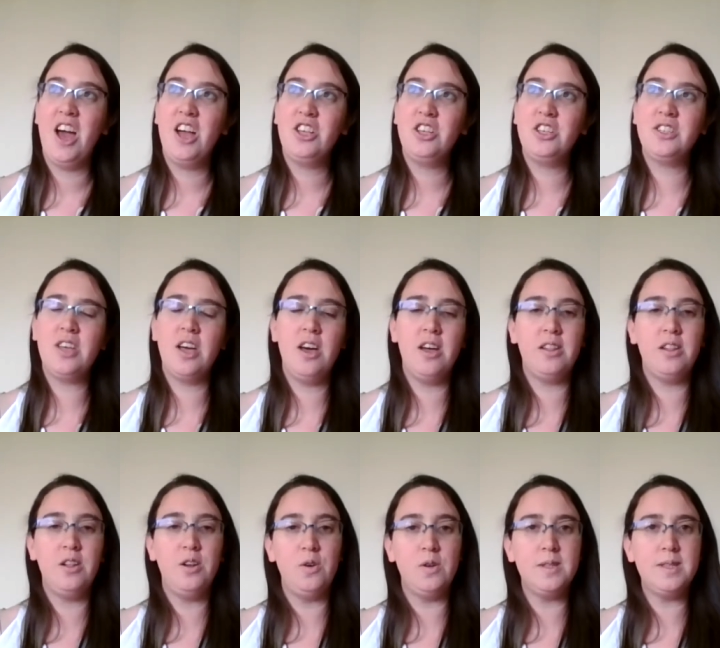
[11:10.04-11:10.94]
just heard the
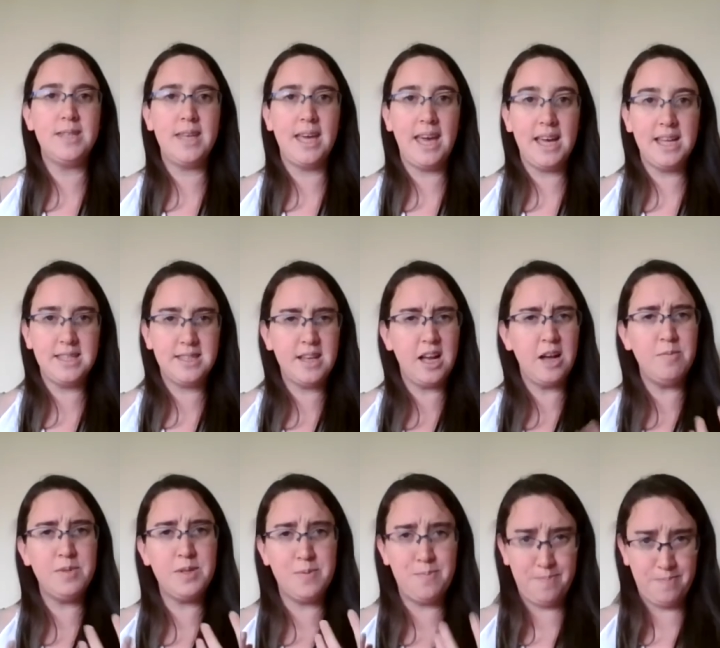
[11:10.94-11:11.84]
lord say it's time
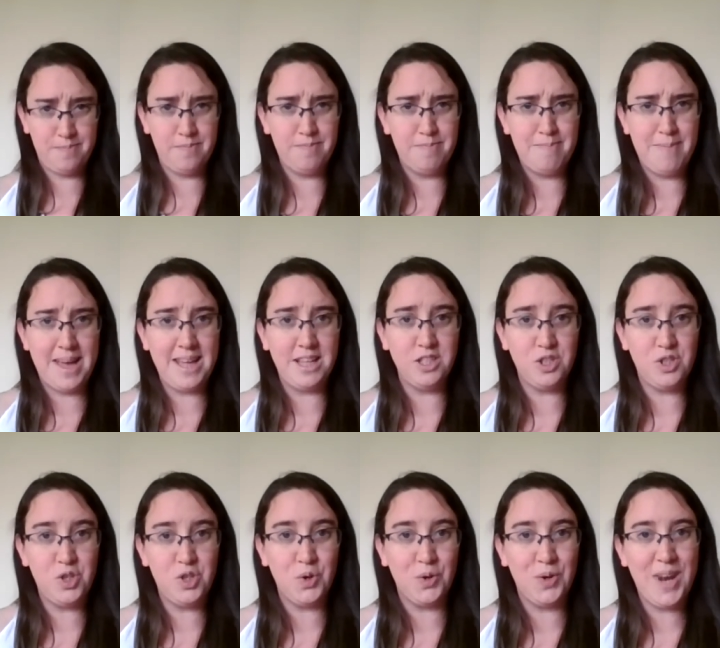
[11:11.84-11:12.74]
to
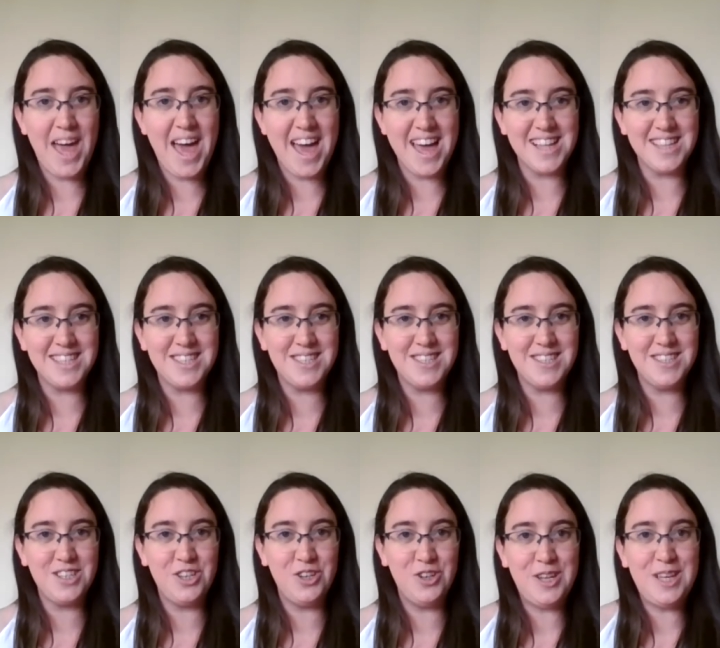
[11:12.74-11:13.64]
mend your nets
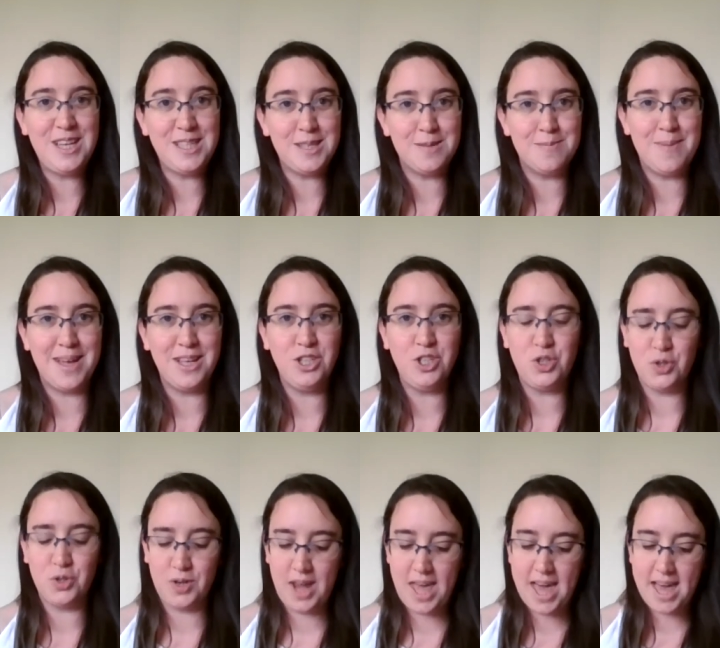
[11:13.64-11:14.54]
you need to mend
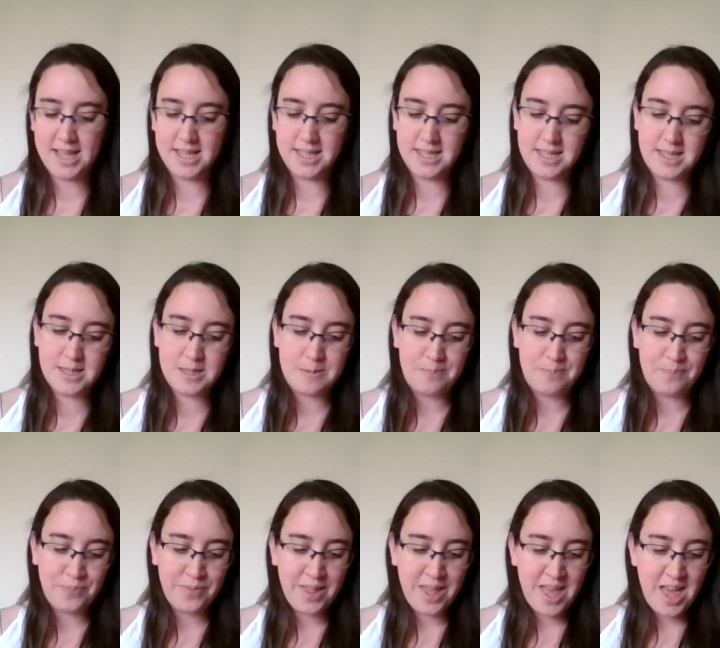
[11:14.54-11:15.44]
your nets
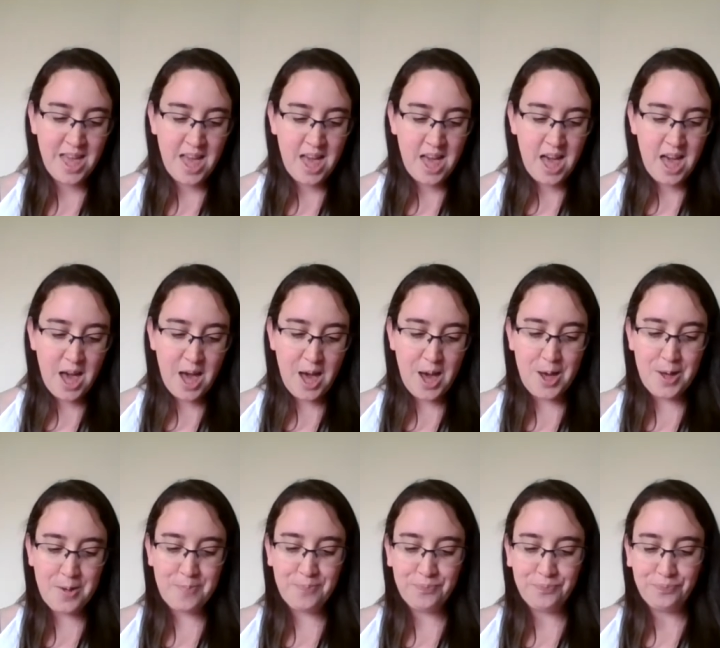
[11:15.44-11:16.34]
mm.
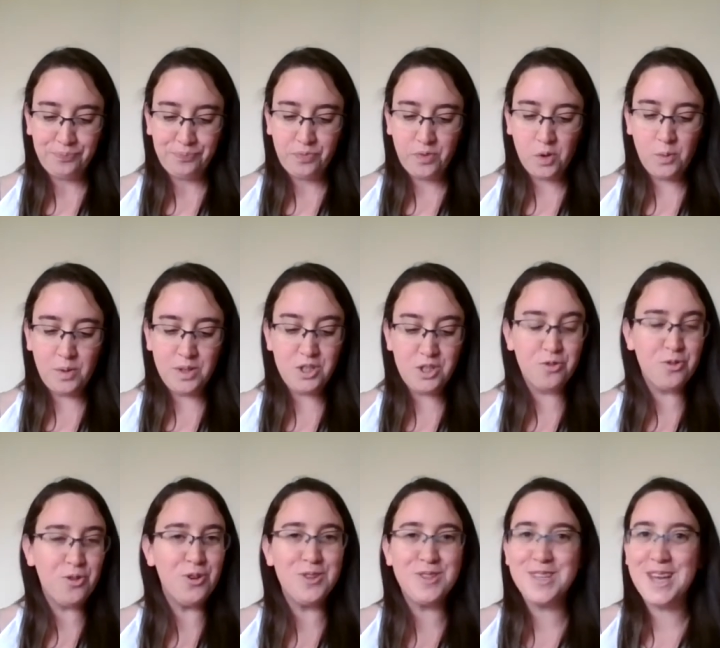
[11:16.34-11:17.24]
um, which of
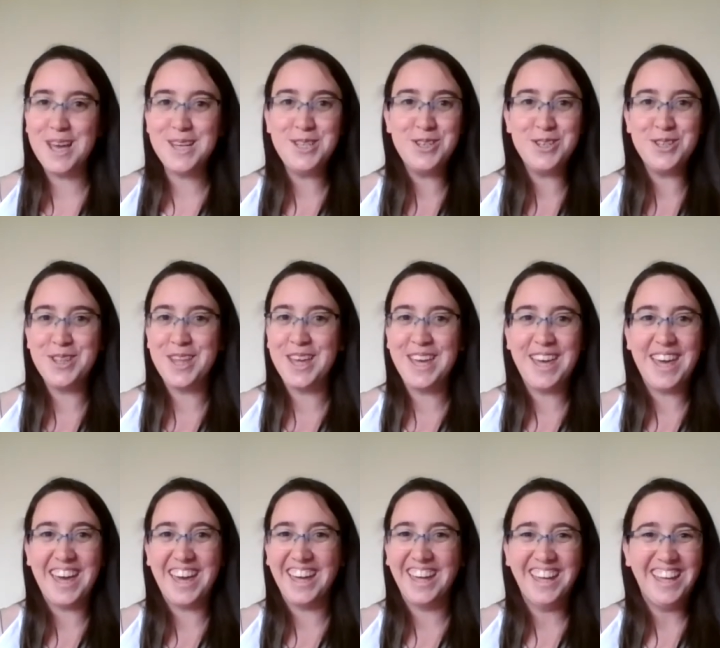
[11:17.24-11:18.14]
course gets you
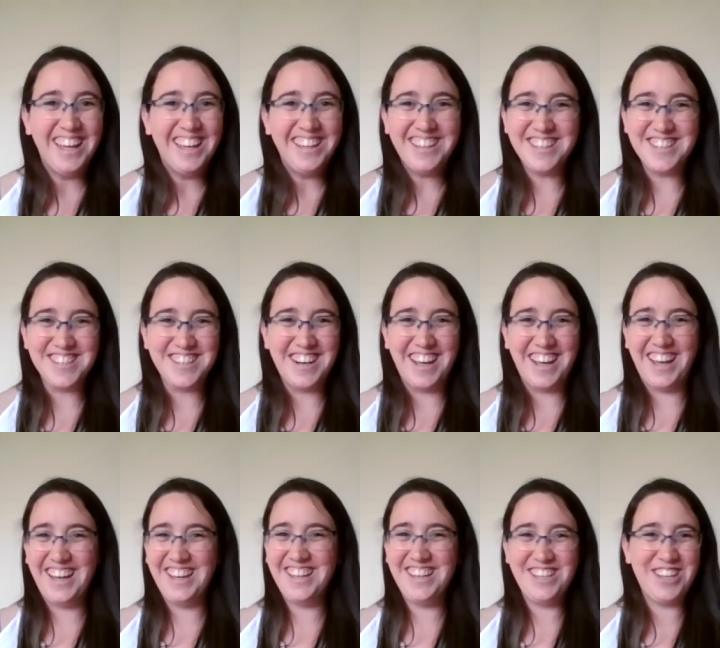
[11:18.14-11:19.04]
thinking doesn't it
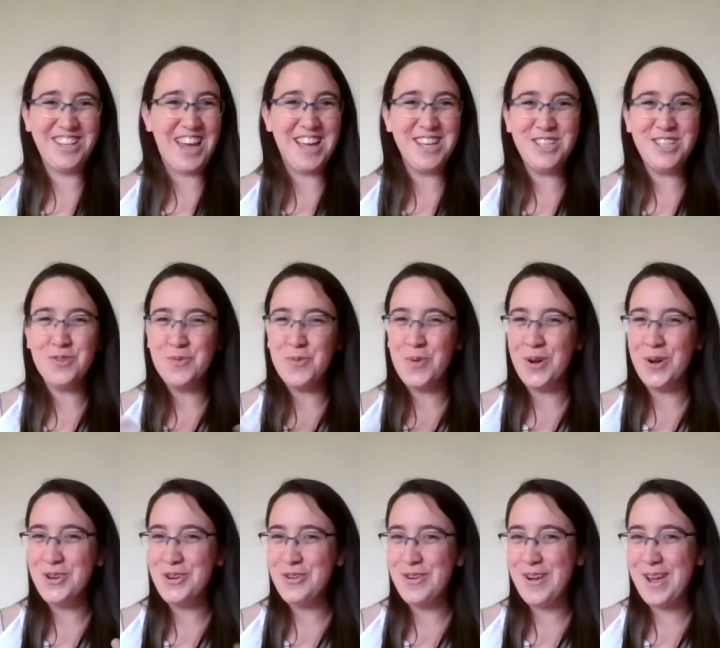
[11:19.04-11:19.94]
it gets you
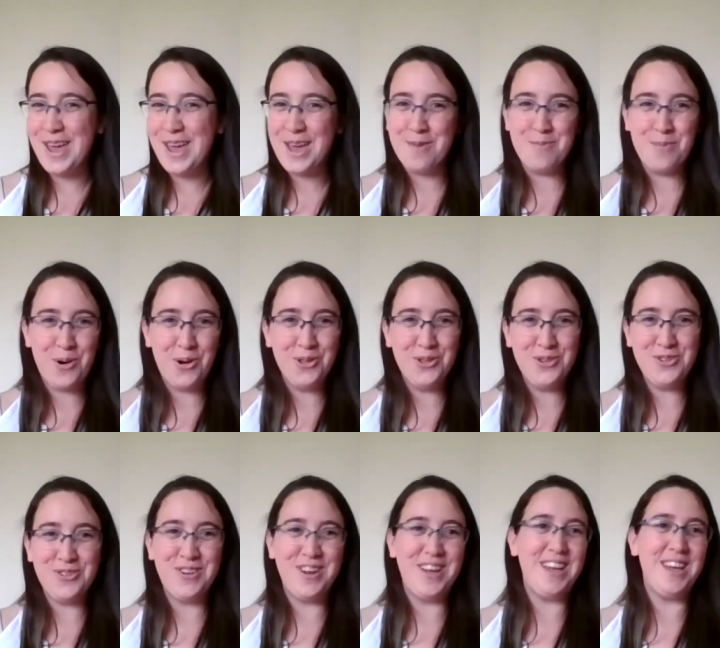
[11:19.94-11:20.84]
wondering and
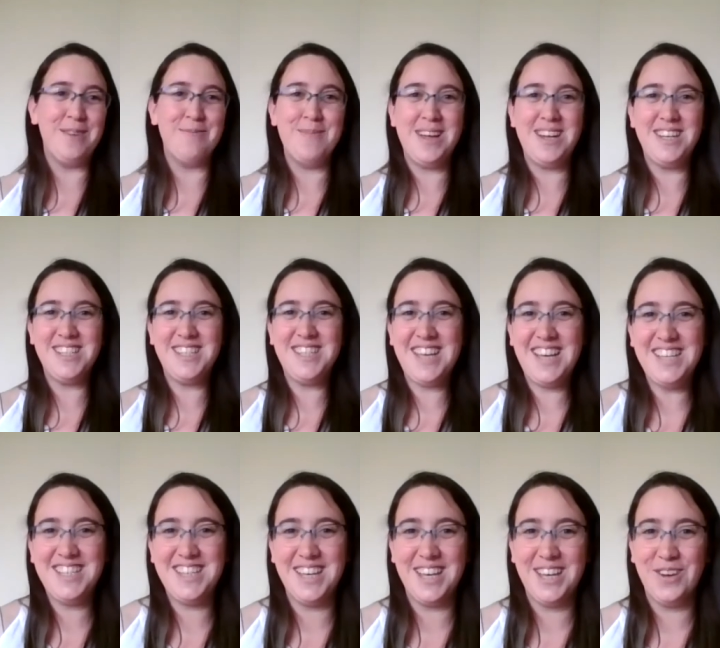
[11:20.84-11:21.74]
pondering and
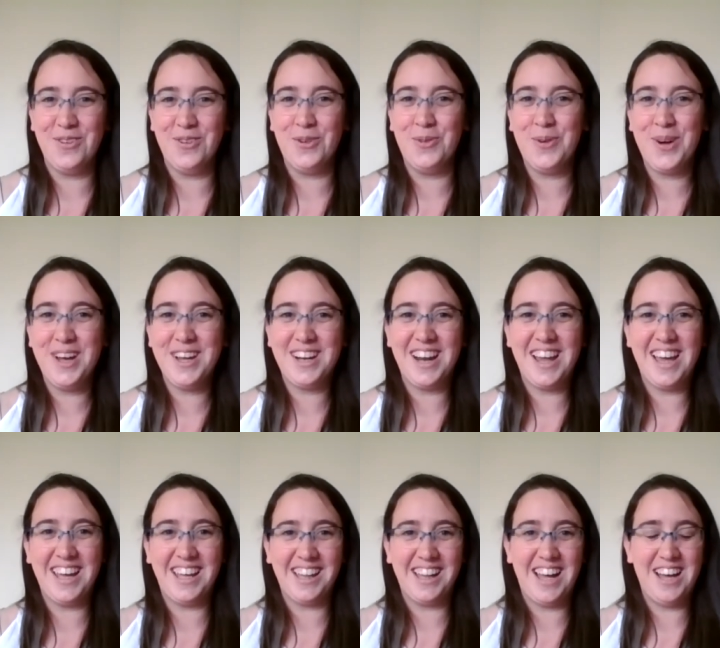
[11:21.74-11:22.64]
meditating on a word
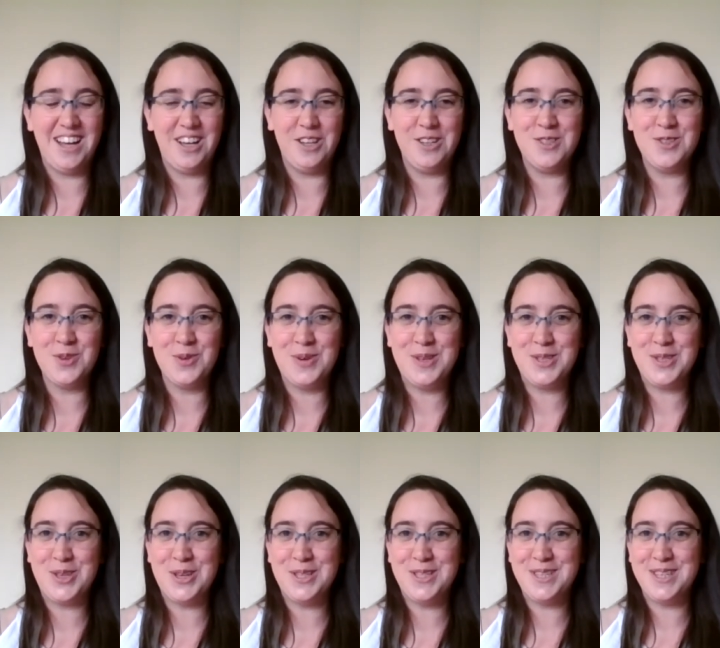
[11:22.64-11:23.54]
like that it's always
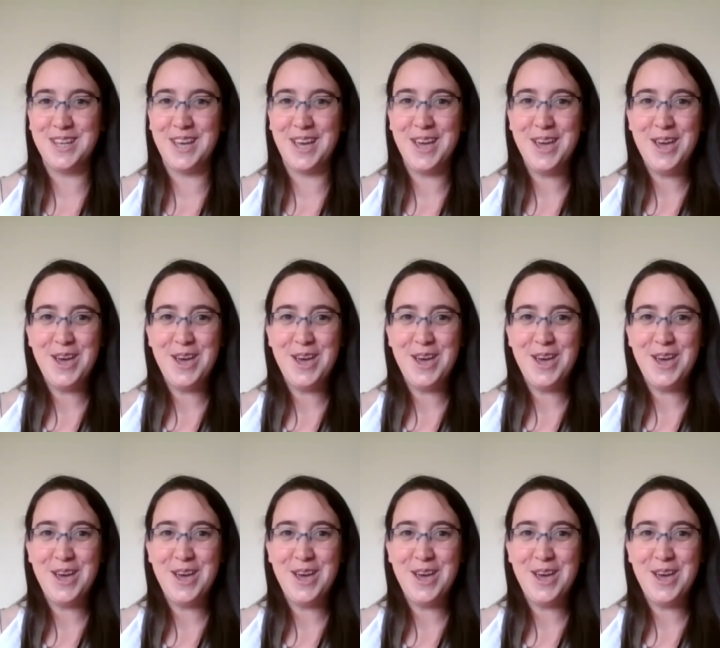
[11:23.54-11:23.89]
good to